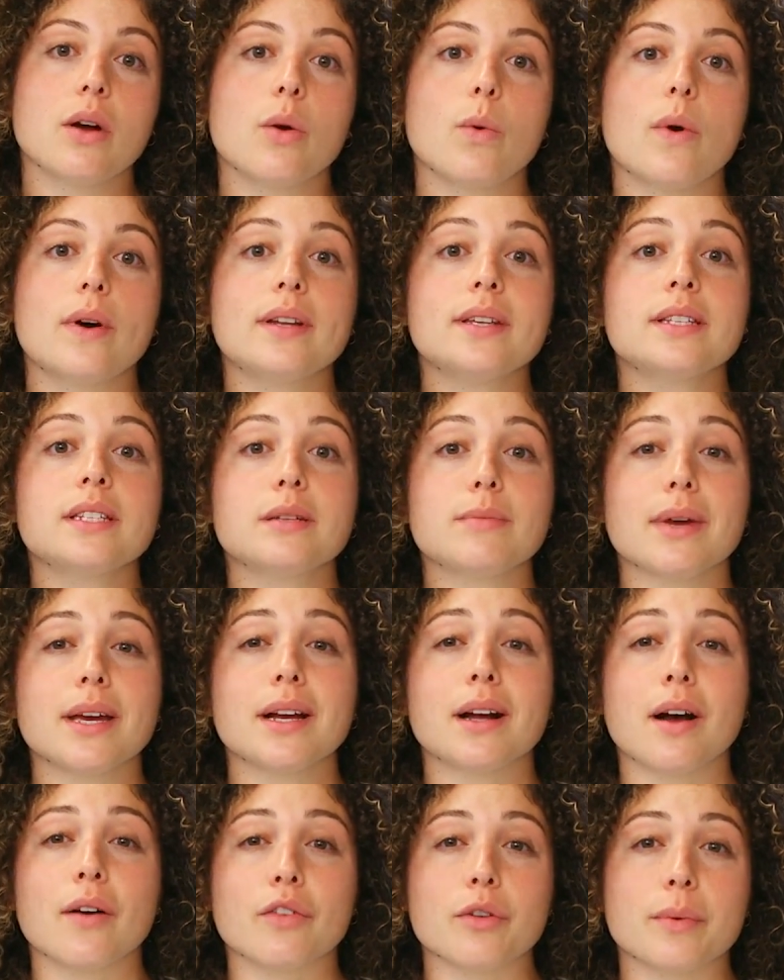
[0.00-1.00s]
One is to
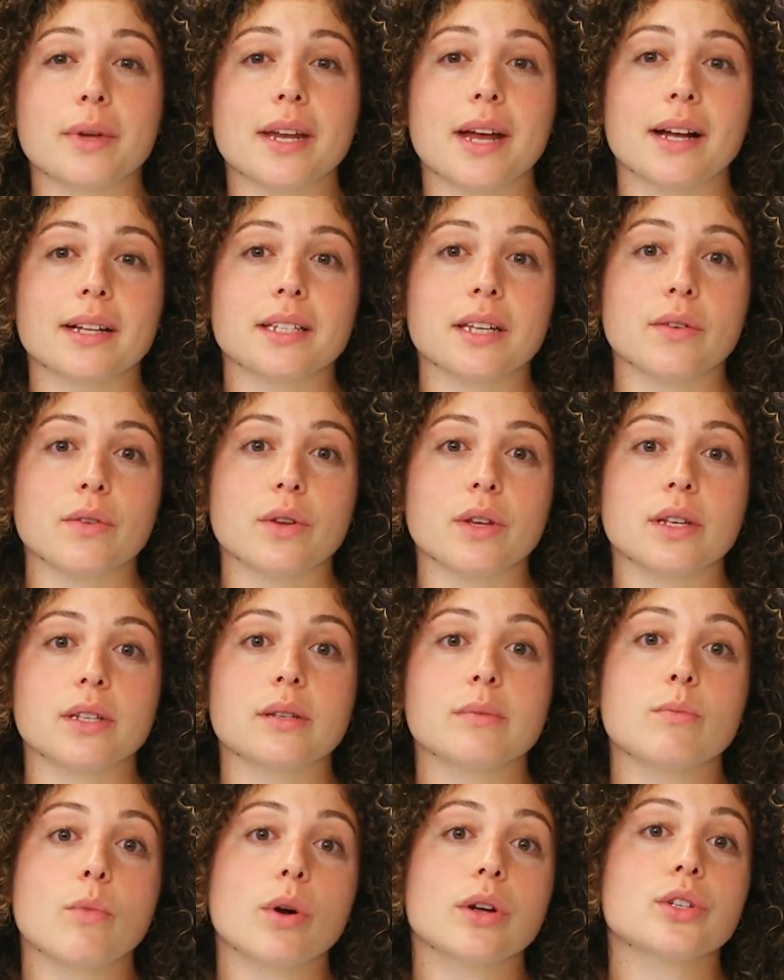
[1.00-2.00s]
make government
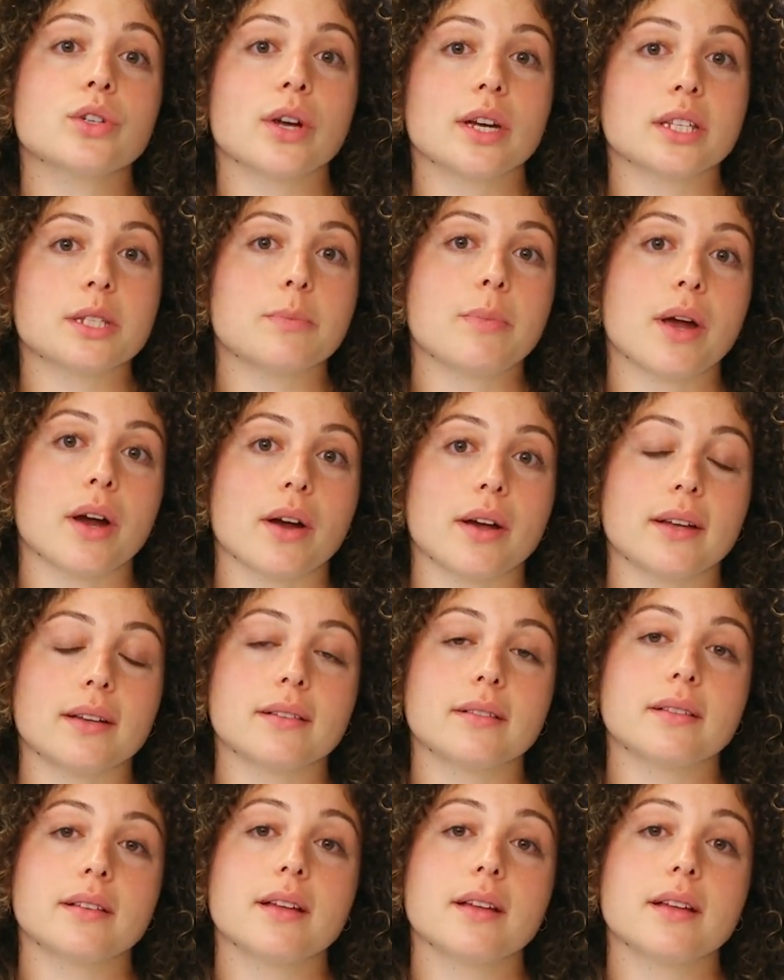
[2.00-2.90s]
activities more transparent,